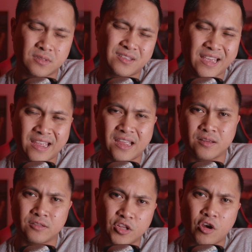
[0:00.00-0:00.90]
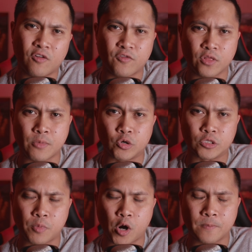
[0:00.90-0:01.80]
for the
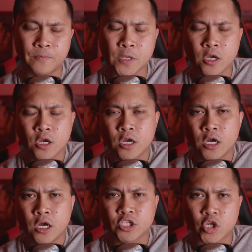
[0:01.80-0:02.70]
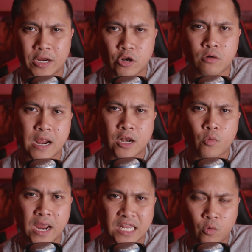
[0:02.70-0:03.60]
most part. So I know right
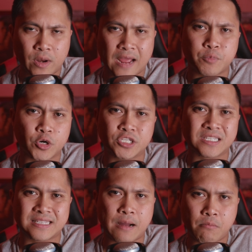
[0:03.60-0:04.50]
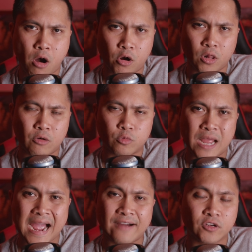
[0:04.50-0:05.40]
away that when I purchased that model, I would
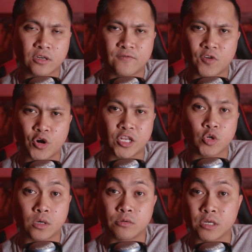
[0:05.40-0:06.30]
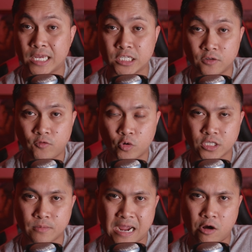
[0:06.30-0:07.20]
have to convert it to Unreal Engine 4
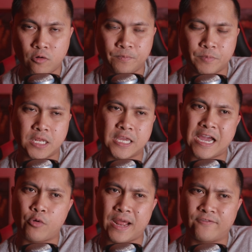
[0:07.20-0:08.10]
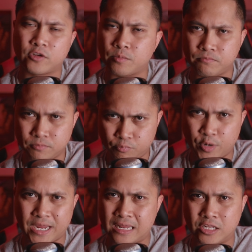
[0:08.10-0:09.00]
somehow, meaning I would have to
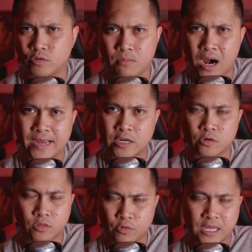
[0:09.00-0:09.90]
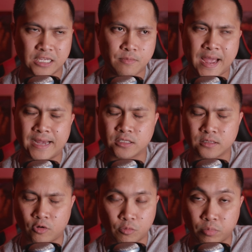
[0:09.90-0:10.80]
bring it into Maya or 3ds Max
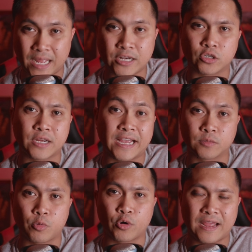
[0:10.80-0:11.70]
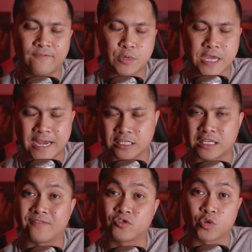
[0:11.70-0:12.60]
or Blender, export FBX,
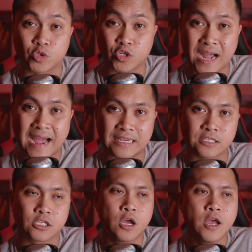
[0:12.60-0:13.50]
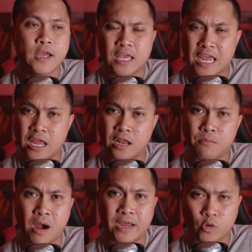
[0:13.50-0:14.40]
like I've showed you guys
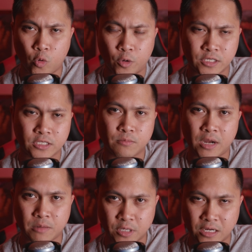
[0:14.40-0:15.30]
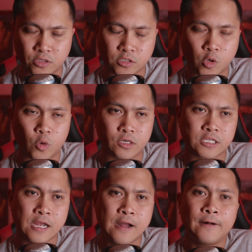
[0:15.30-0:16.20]
in my course, my beginner's
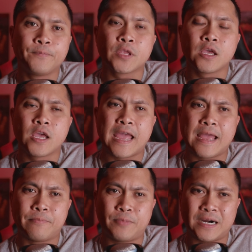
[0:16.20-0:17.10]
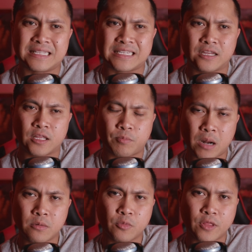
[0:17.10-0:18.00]
course. But the
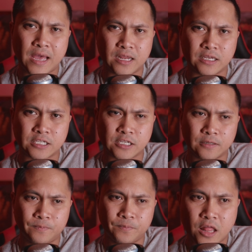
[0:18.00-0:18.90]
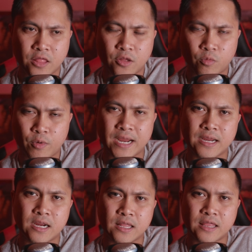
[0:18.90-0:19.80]
problem with that is the
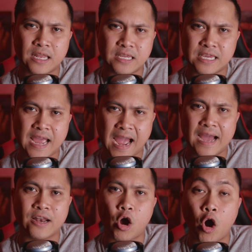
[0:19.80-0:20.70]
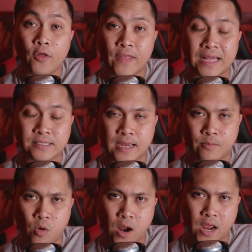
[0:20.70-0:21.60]
rig that he had on that
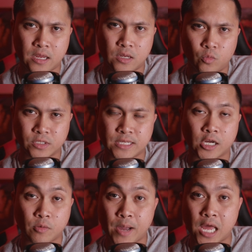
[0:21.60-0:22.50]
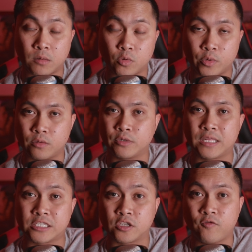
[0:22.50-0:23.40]
samurai was not compatible with
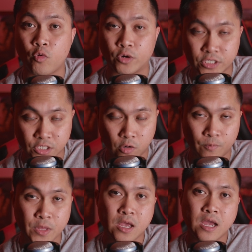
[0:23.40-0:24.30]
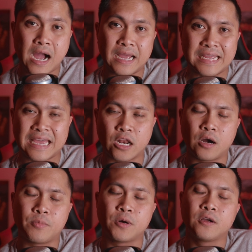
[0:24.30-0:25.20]
Unreal Engine 4. So I hit
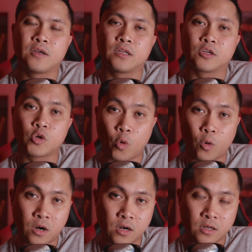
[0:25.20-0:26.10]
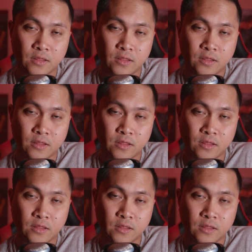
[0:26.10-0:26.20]
up Gore